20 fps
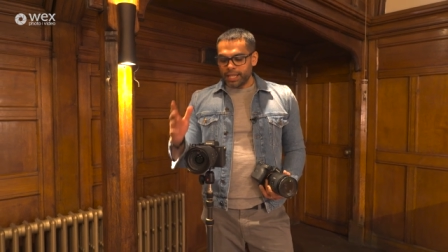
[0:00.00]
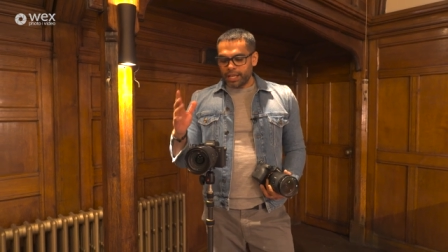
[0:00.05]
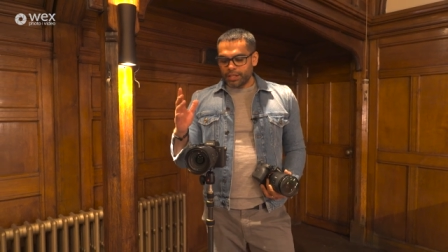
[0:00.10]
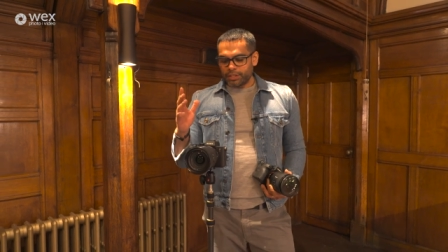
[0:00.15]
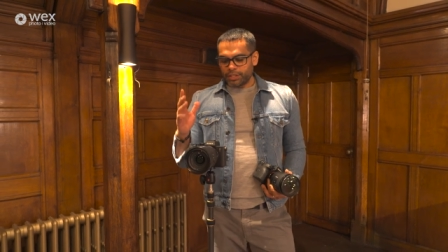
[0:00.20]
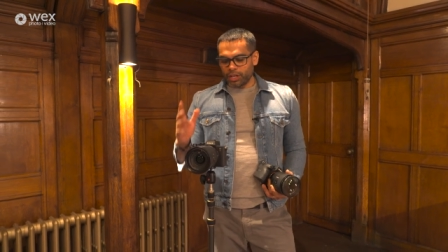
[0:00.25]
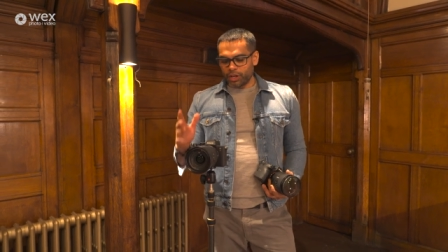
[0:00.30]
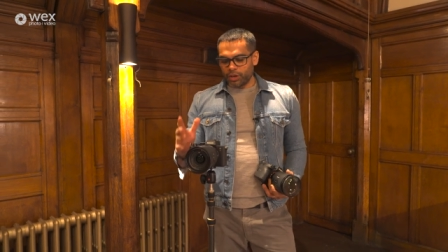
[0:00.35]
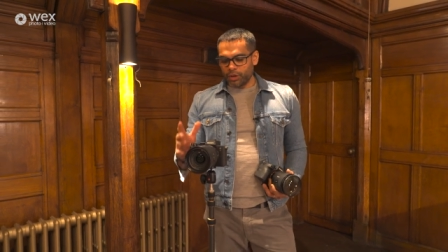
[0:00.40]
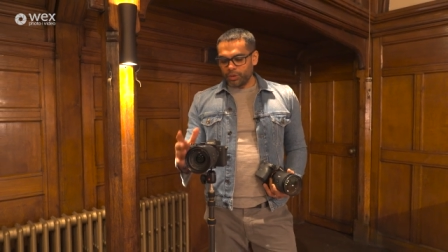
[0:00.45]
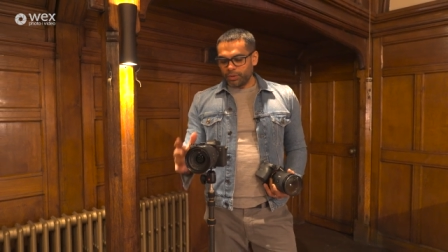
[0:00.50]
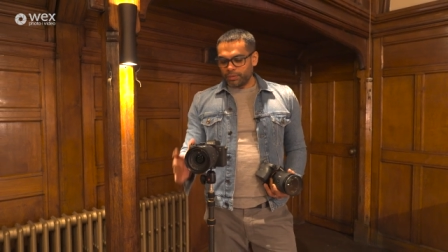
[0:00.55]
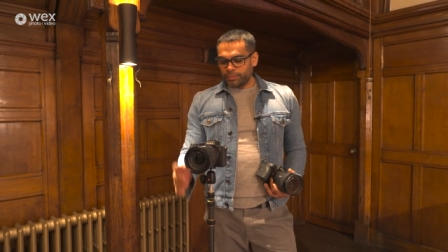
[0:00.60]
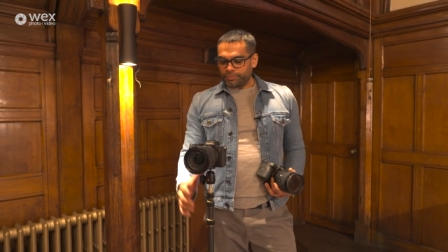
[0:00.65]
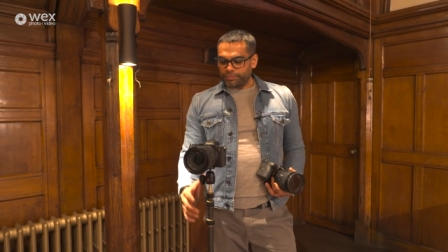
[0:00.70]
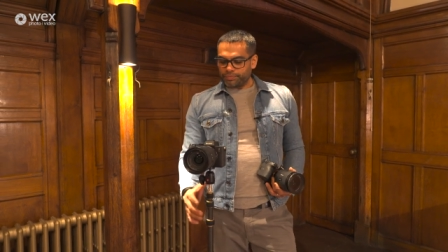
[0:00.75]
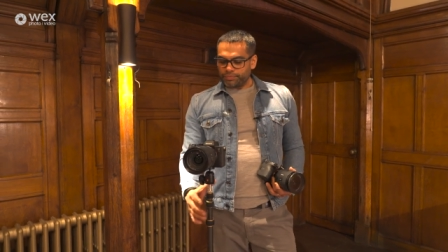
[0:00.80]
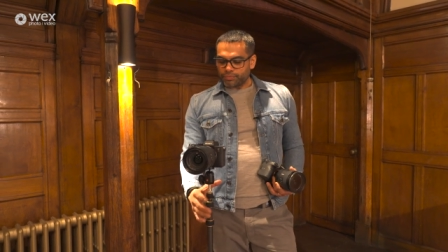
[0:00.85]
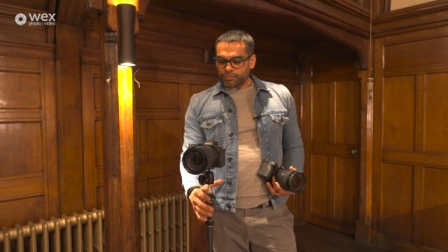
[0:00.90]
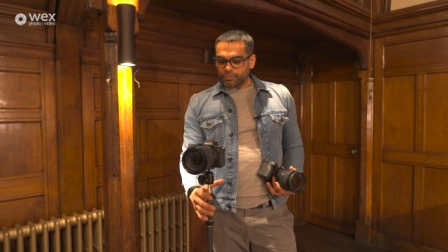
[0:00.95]
So
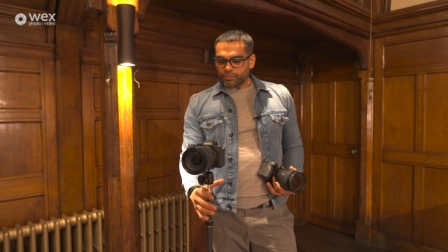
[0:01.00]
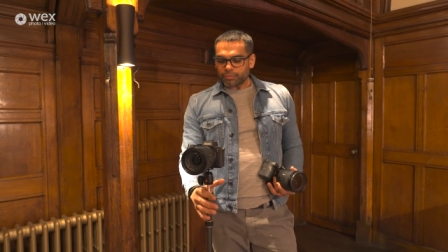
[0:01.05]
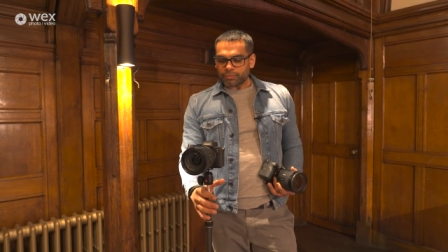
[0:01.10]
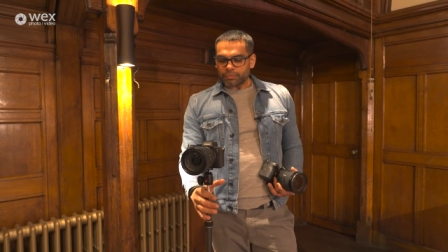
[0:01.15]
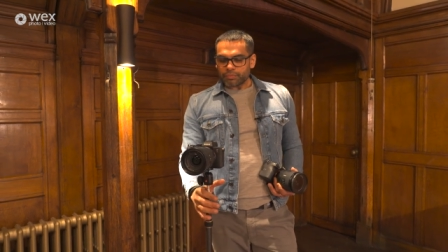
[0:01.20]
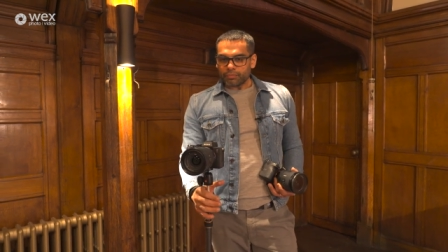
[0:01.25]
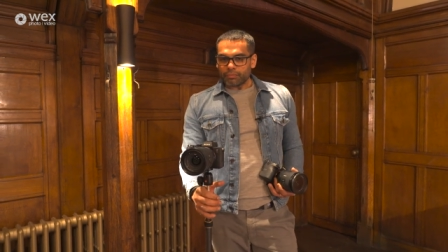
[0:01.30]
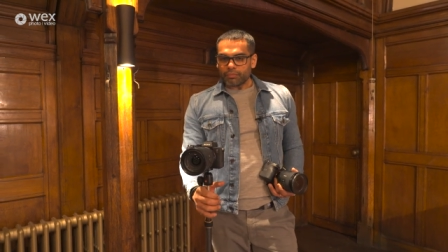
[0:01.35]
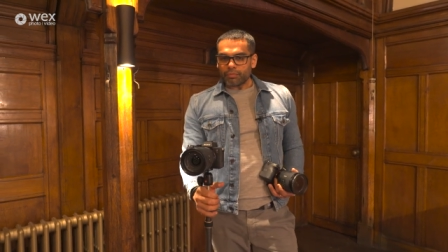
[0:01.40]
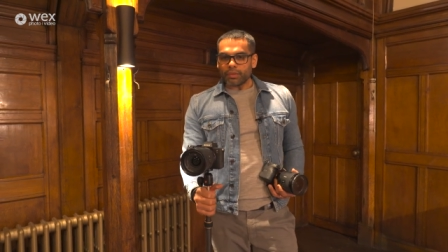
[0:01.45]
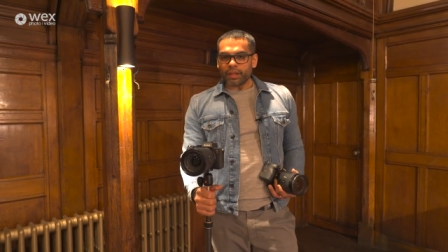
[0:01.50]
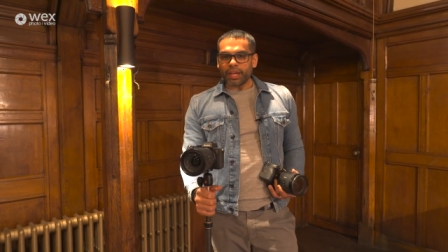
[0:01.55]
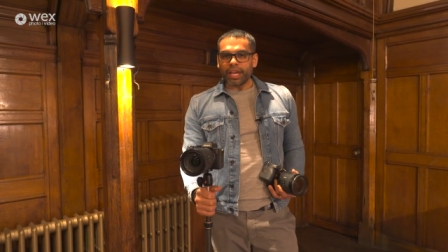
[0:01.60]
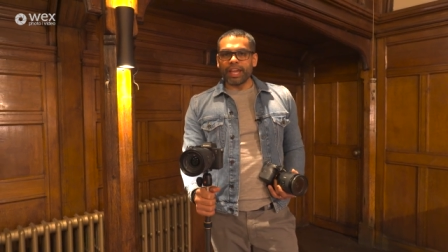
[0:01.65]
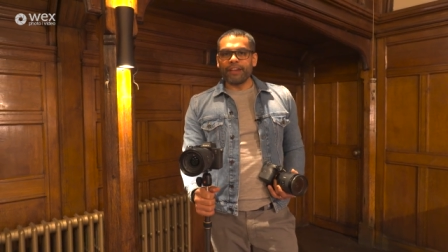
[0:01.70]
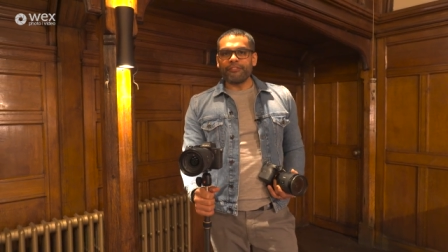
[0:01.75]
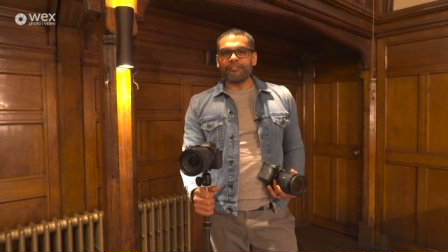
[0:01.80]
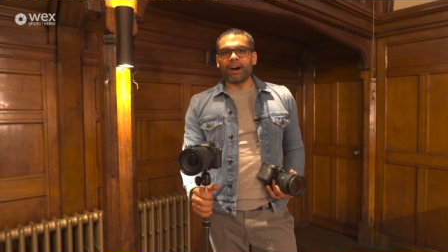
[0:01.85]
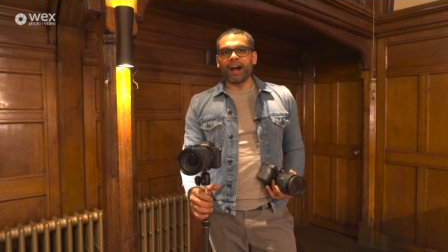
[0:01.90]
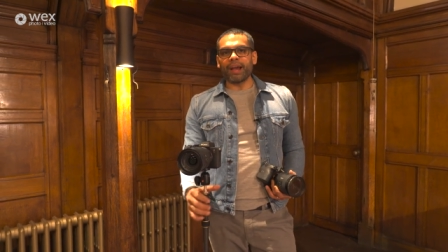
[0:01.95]

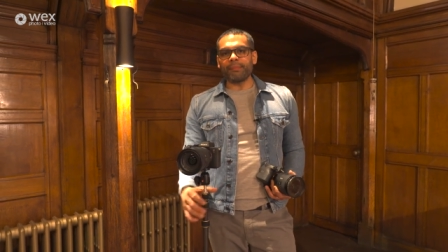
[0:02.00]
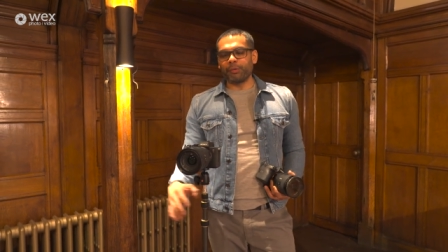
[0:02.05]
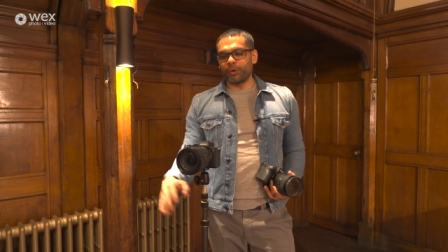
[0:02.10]
if I